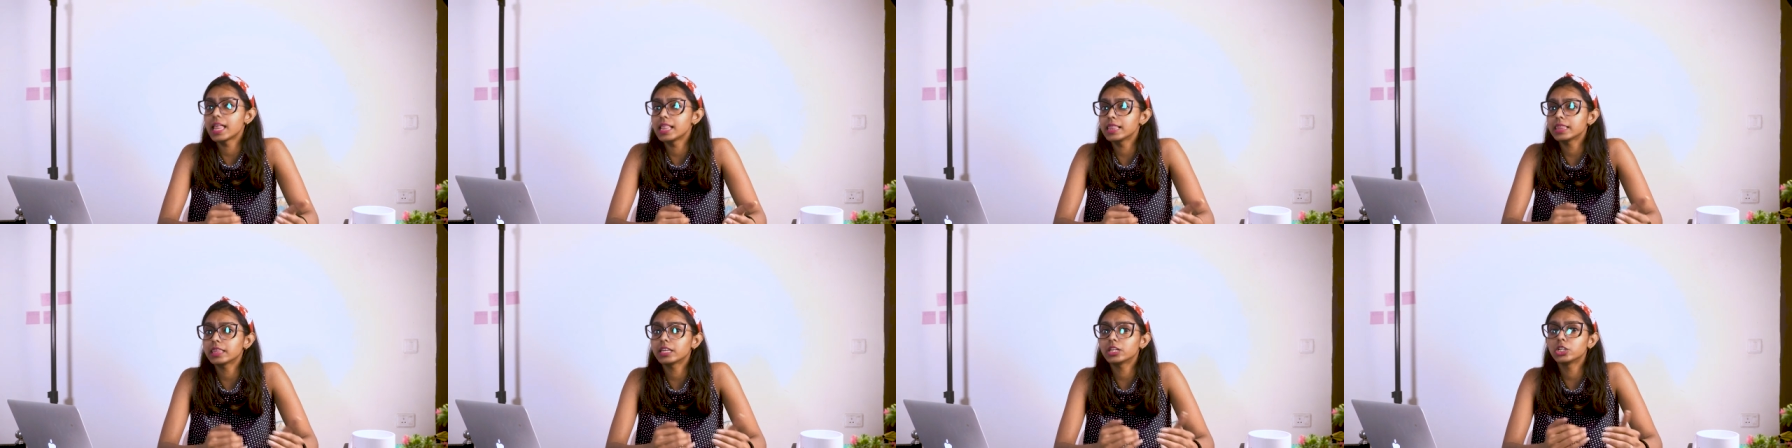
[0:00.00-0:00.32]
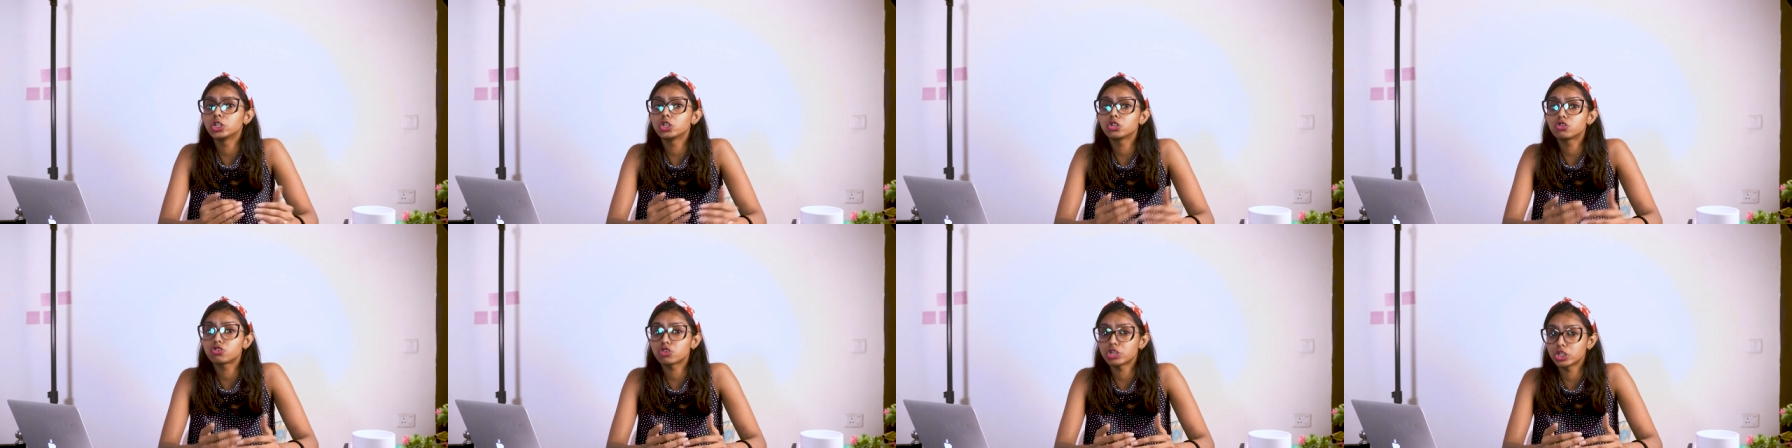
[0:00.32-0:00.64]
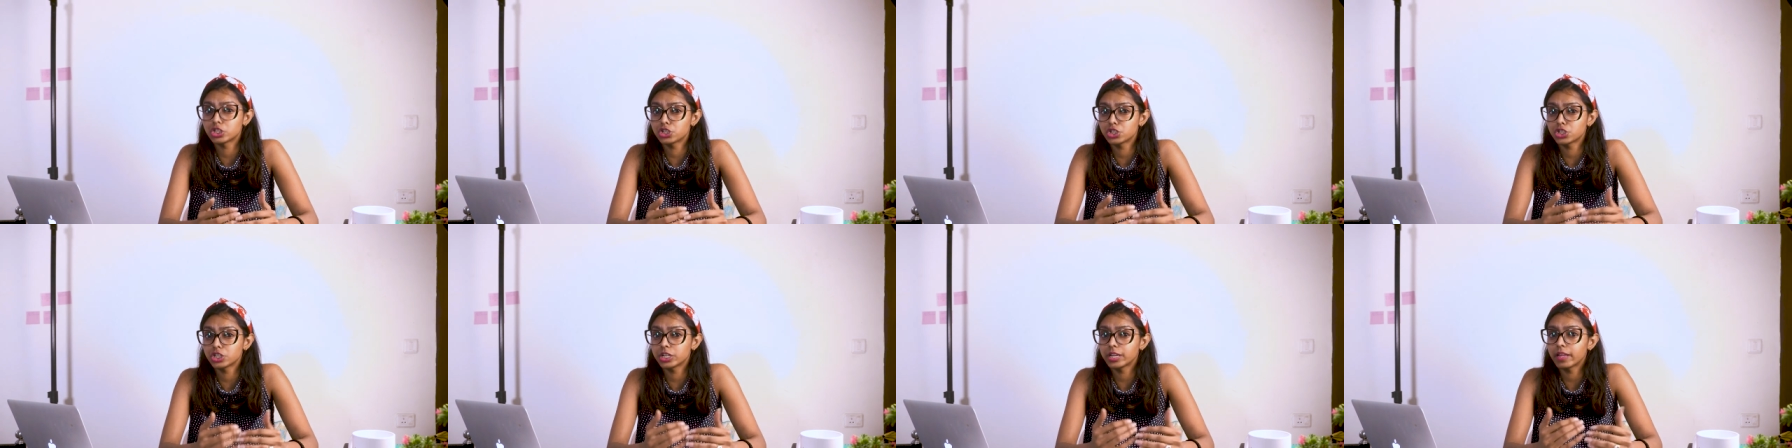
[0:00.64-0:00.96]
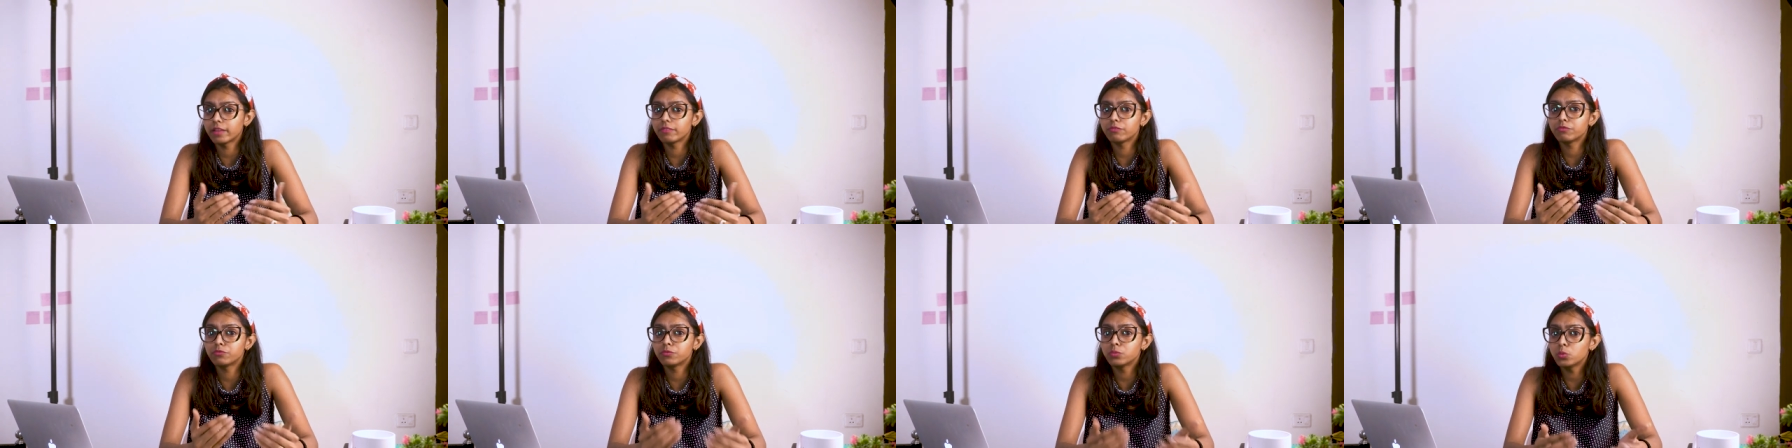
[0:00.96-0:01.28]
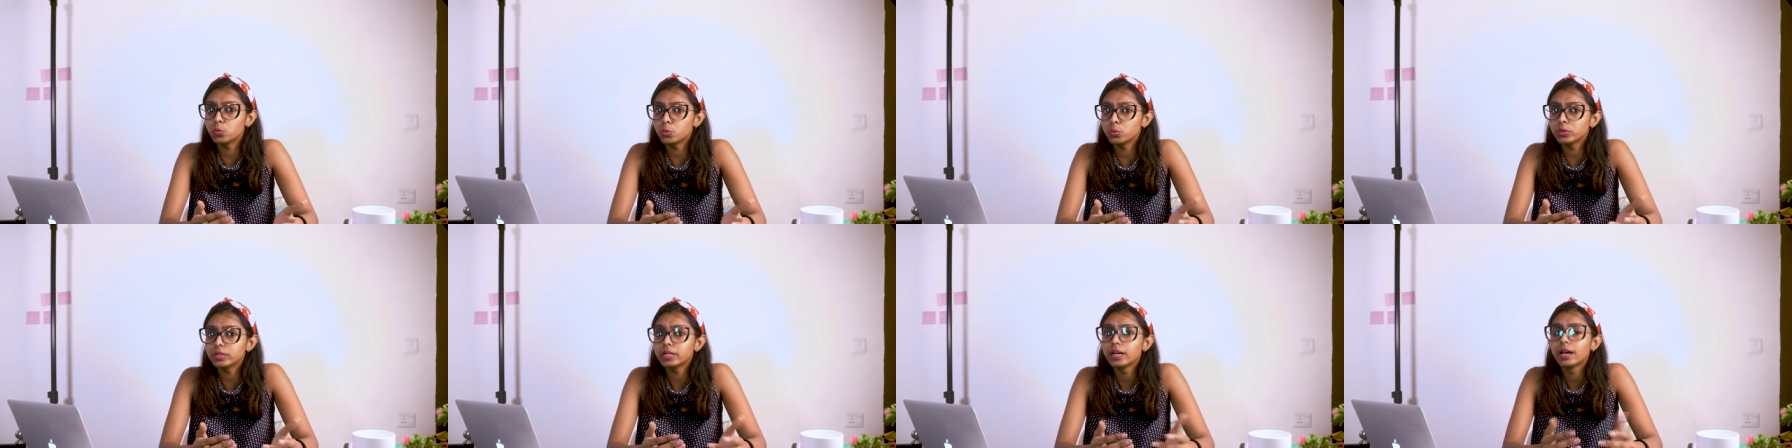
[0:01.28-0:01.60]
health, nutrition, and
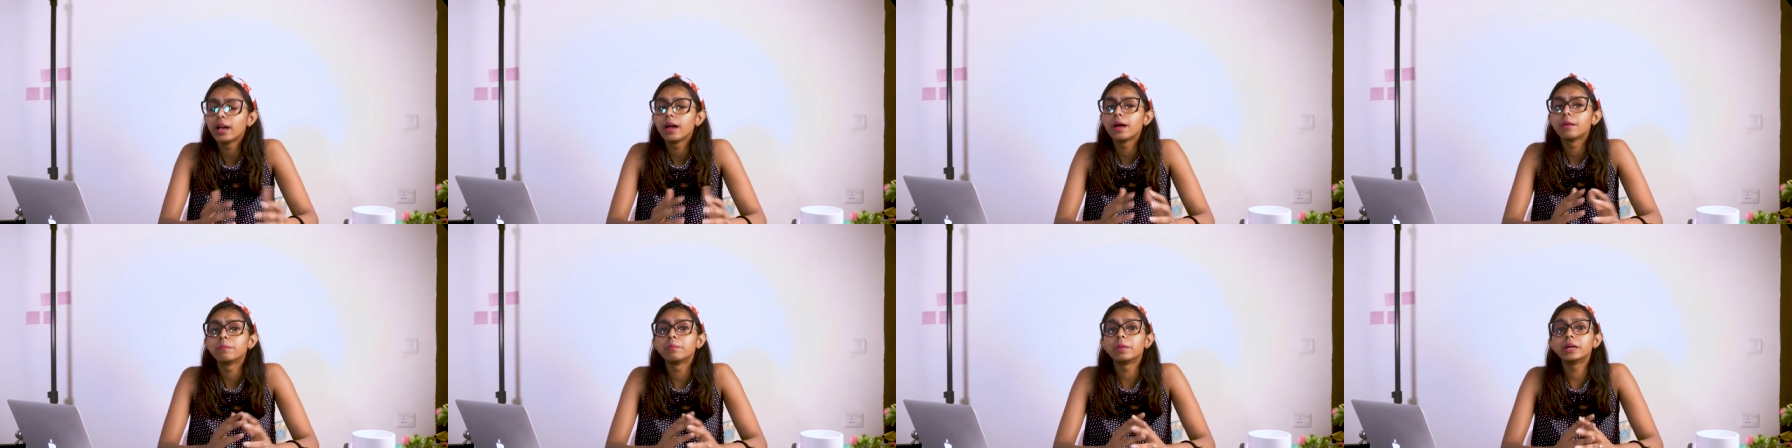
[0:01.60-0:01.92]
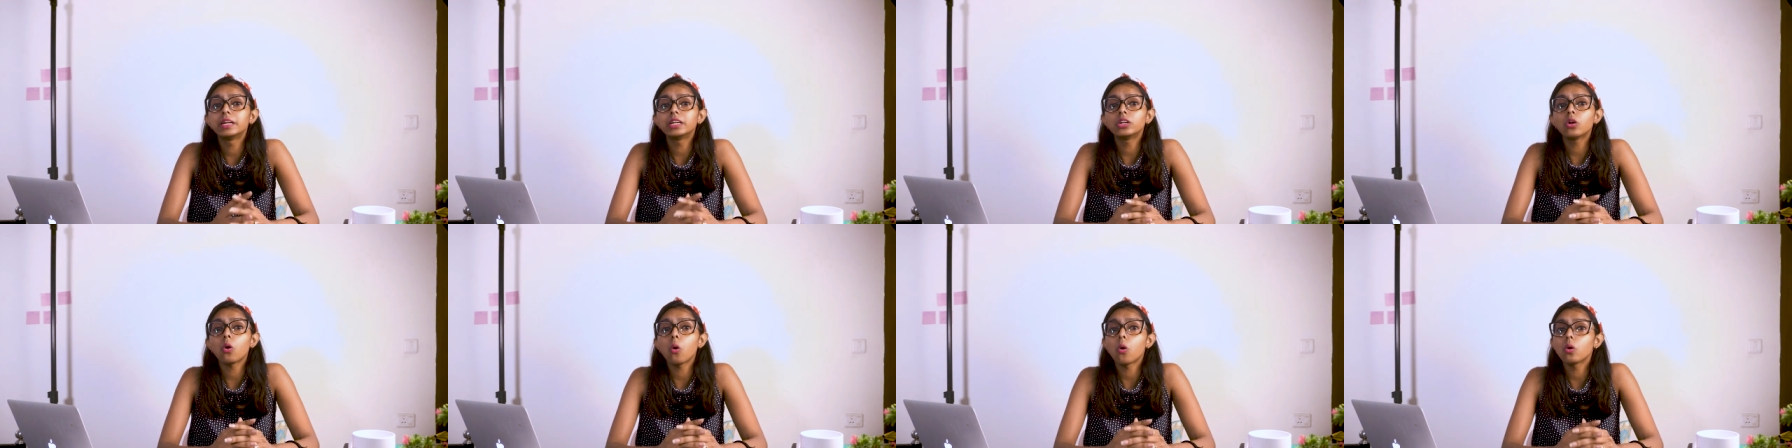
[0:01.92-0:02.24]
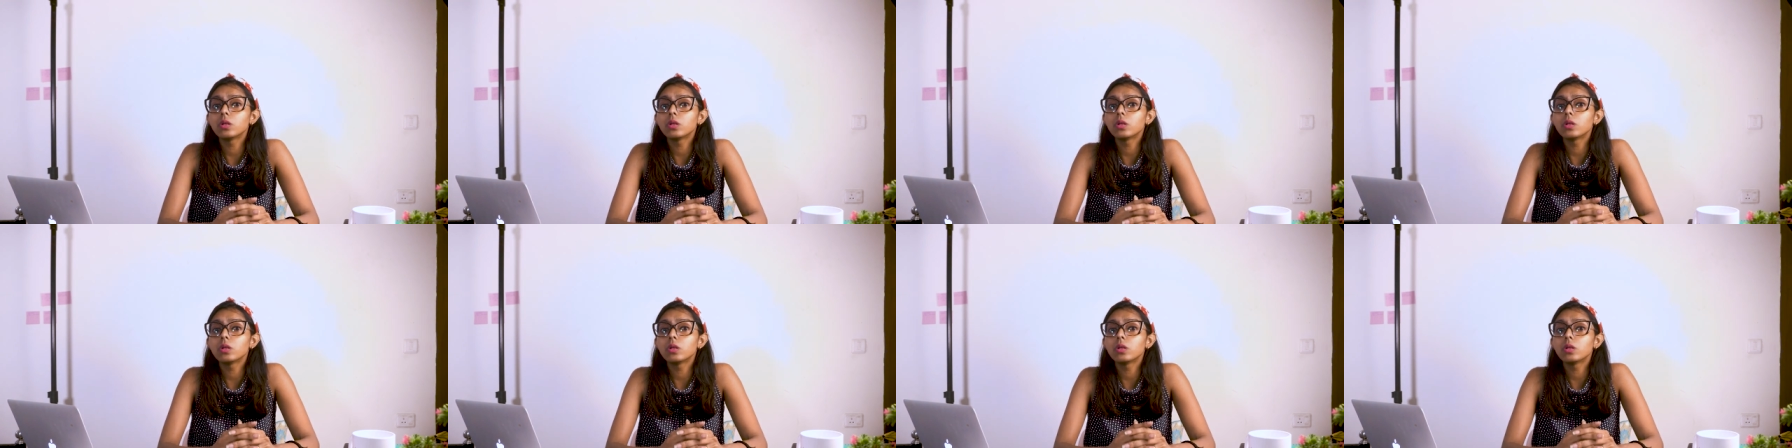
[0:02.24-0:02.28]
food, but it